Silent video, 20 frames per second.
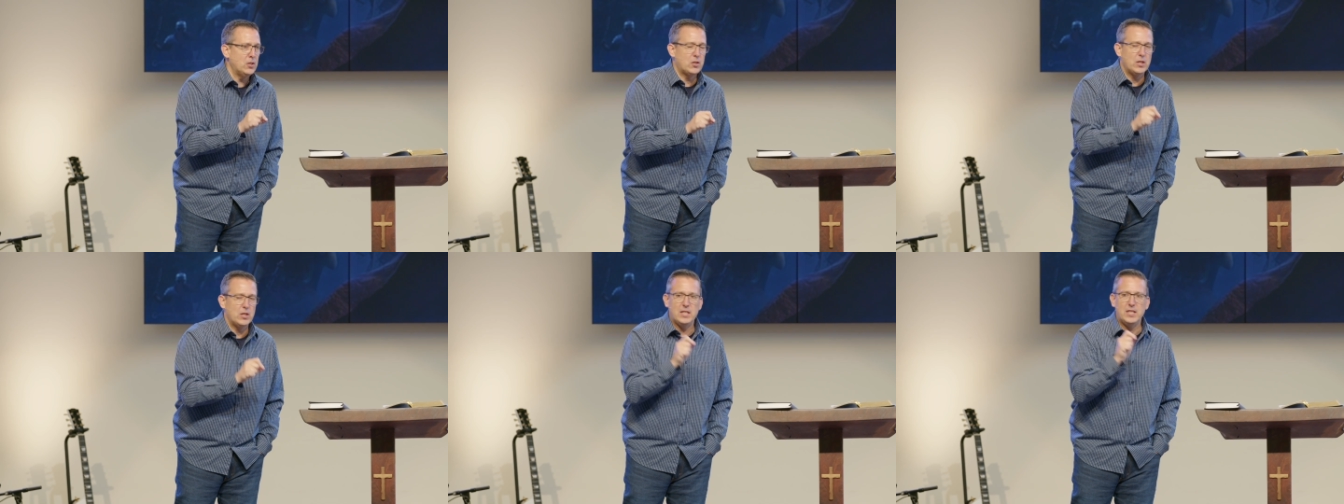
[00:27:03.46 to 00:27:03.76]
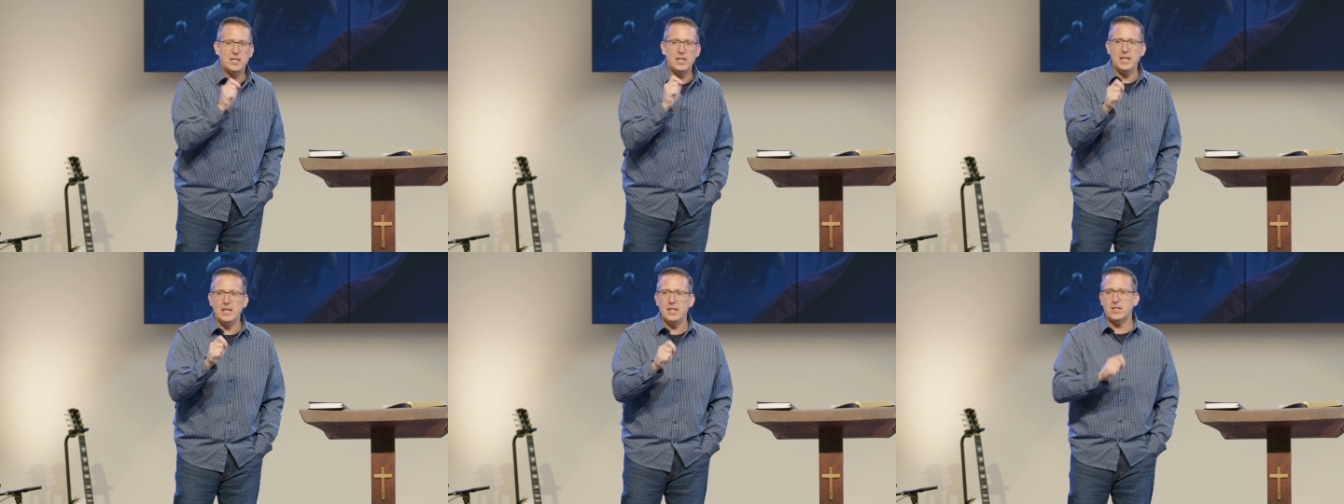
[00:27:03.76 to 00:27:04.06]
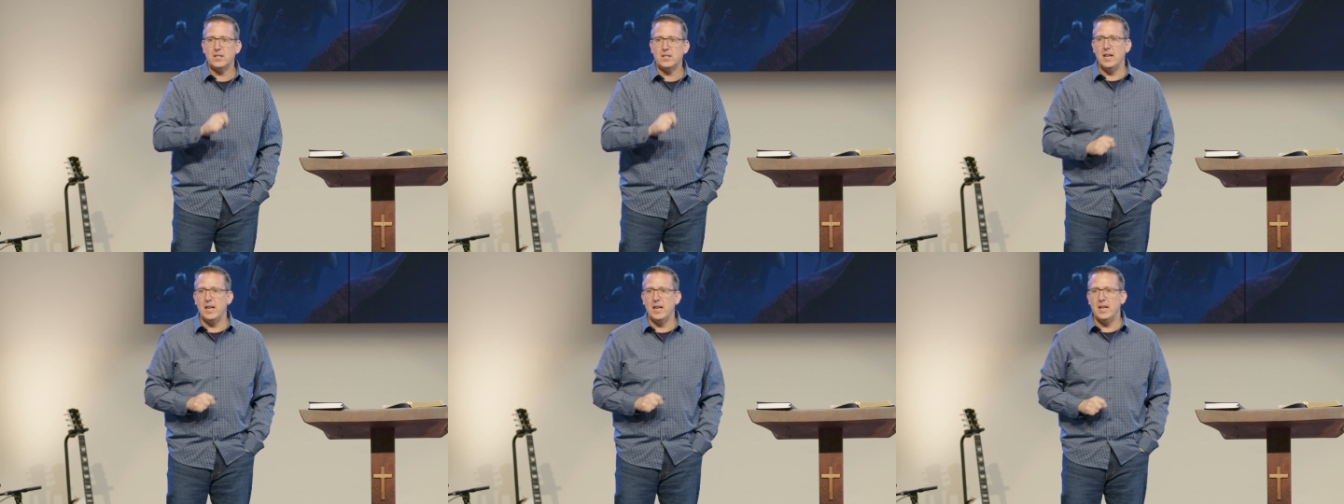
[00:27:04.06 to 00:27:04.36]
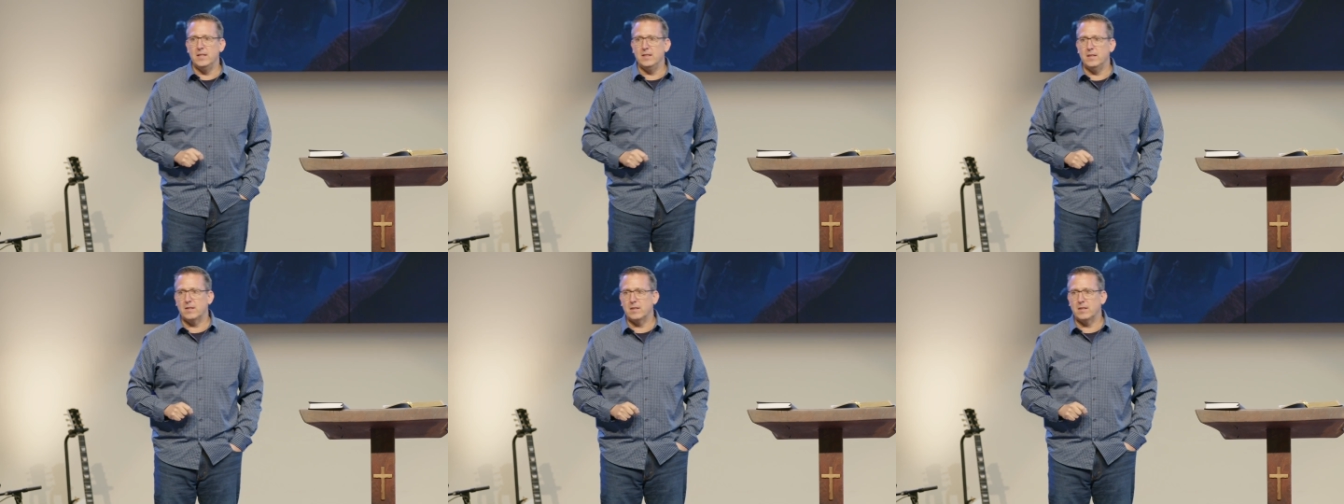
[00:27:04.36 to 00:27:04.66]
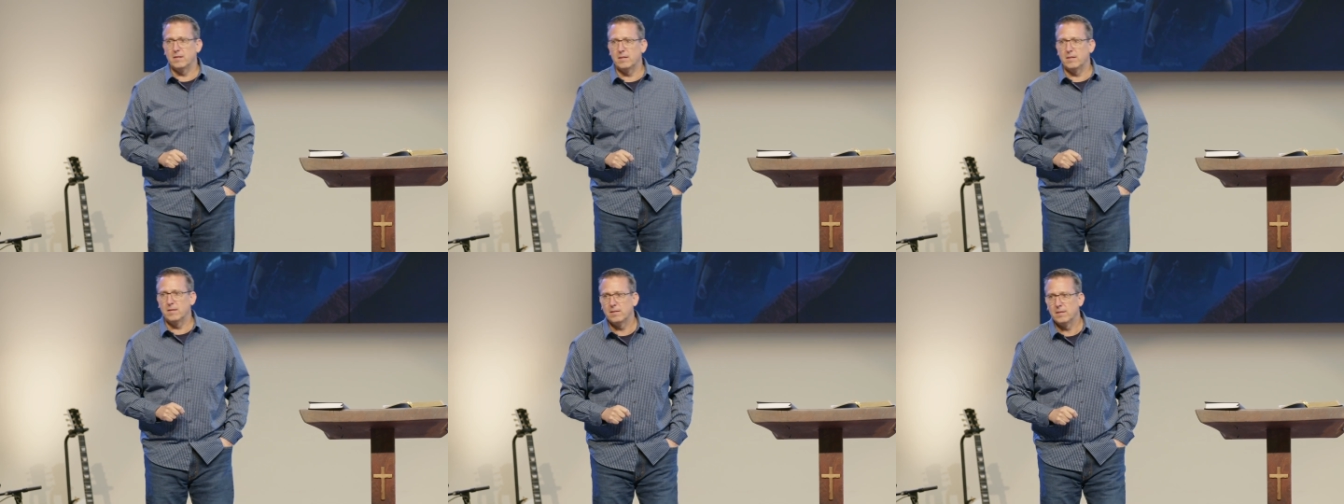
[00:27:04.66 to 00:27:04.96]
Dennis says,
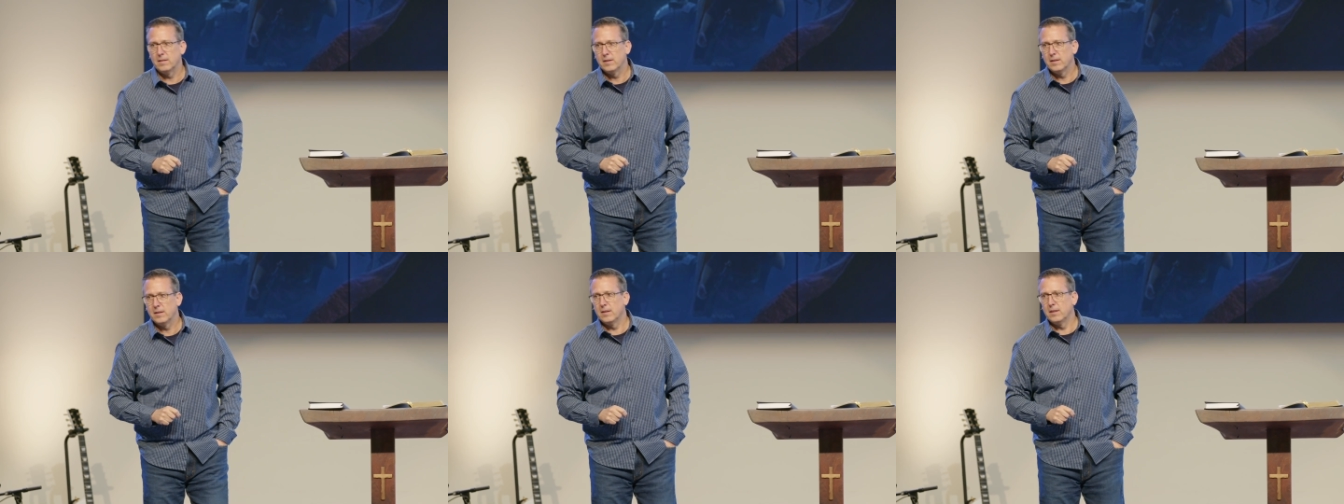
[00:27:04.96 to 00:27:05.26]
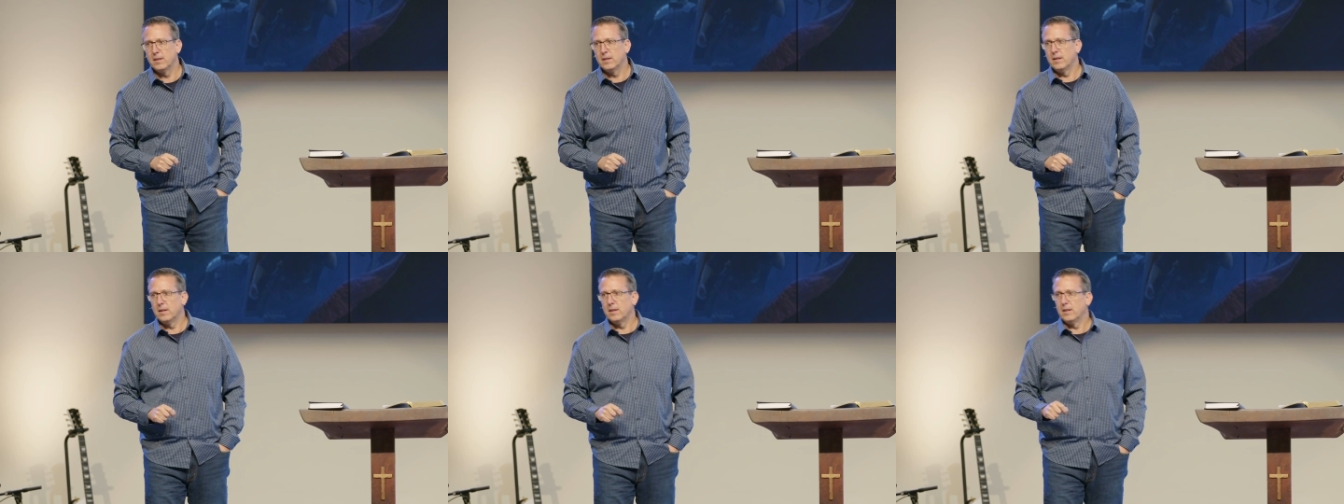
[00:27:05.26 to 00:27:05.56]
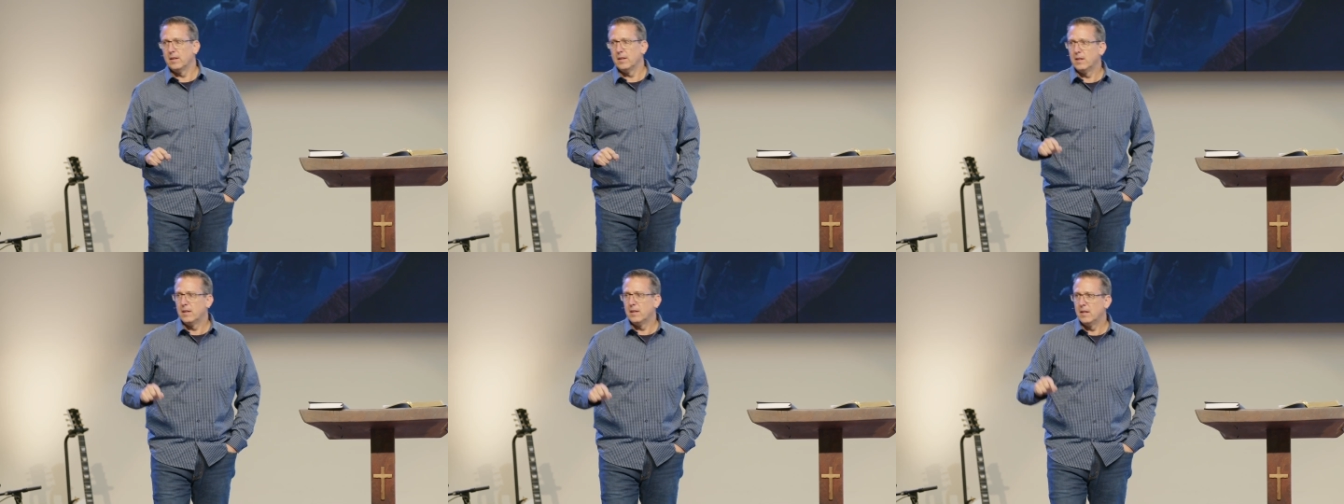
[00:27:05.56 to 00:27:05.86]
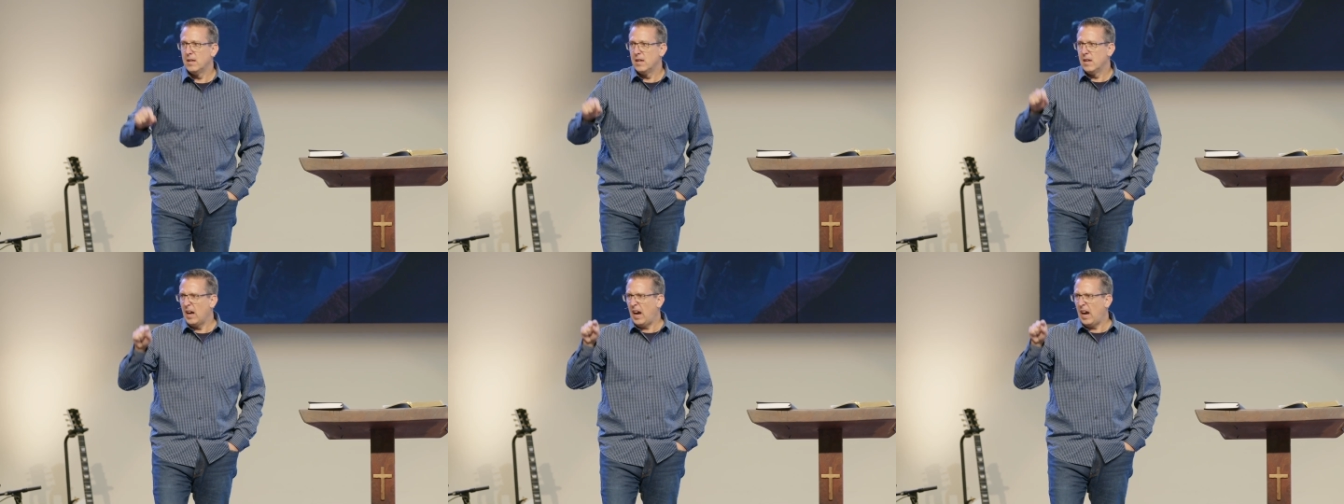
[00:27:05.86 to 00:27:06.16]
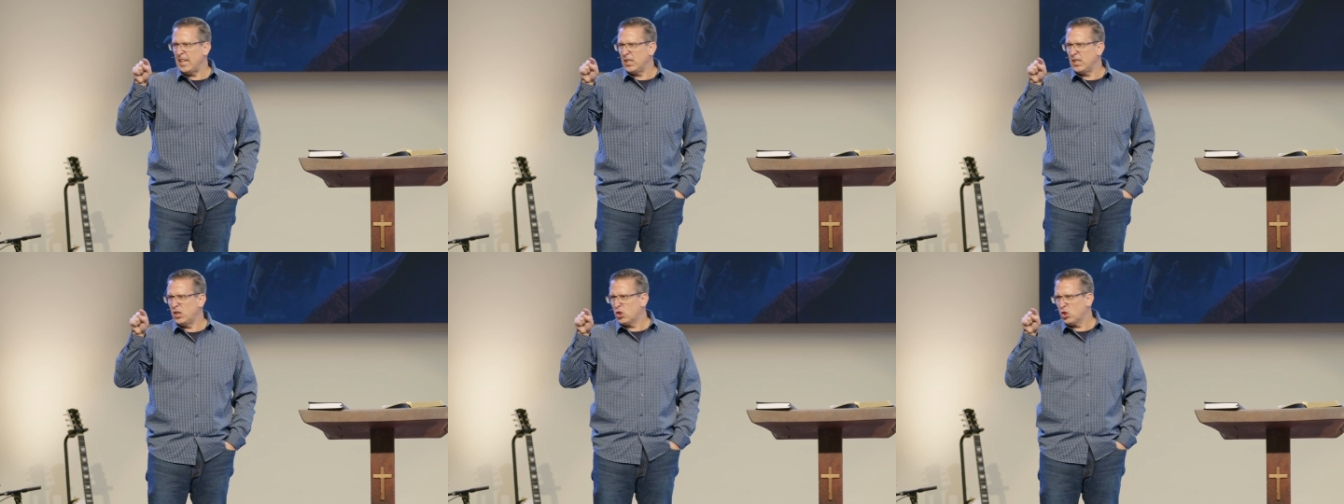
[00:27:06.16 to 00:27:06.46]

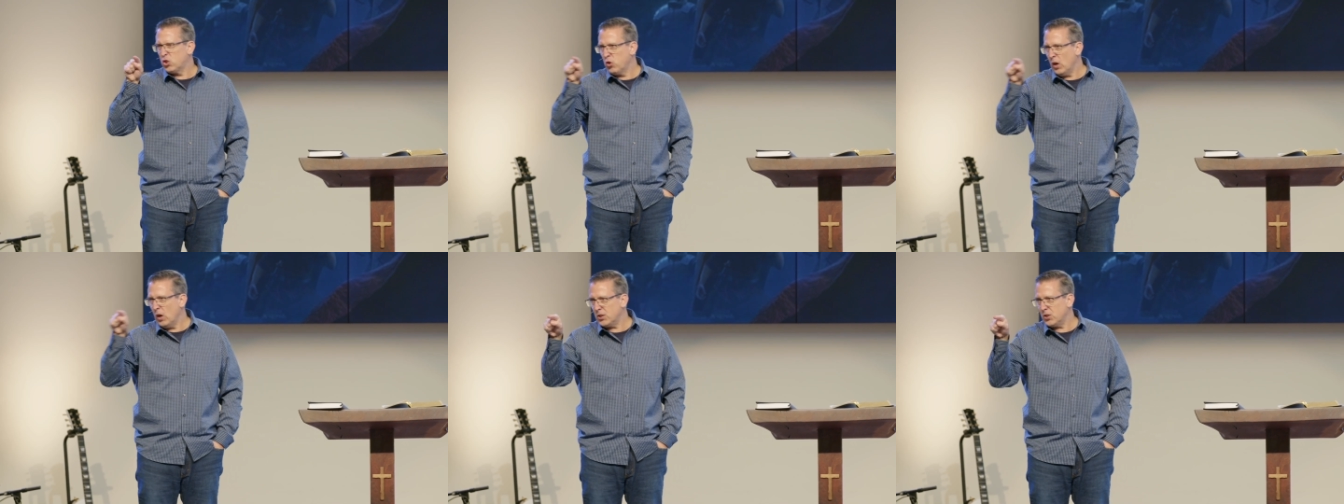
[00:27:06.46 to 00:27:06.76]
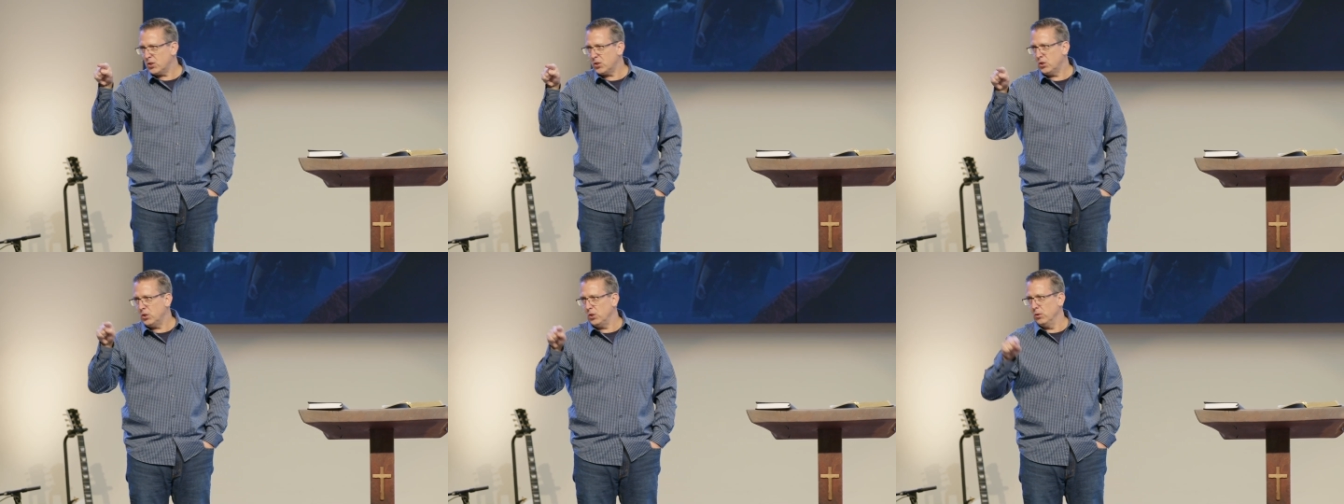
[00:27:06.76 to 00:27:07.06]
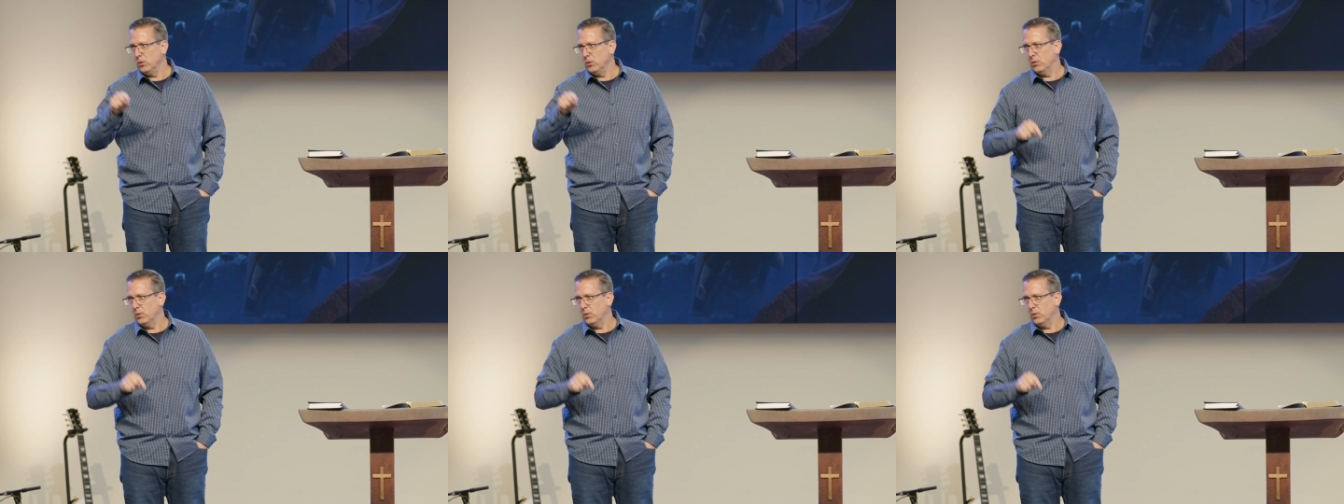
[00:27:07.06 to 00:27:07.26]
I trust you.